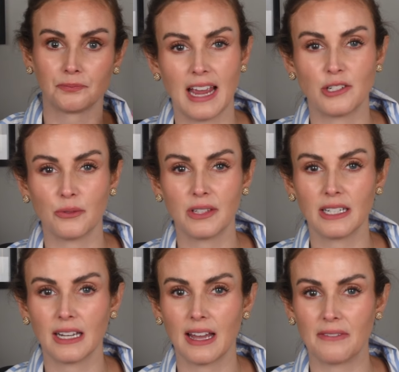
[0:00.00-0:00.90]
I don't
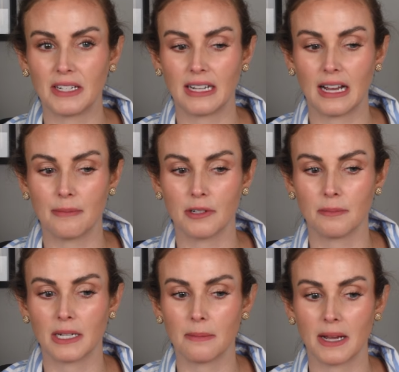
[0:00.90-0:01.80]
think I have any
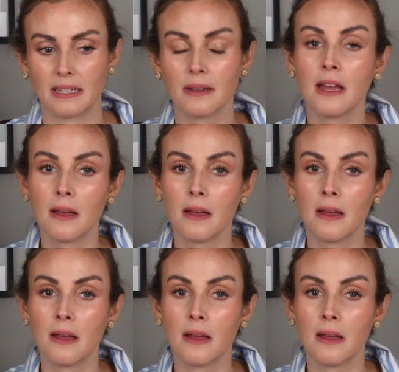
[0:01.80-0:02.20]
hybrid, but I might.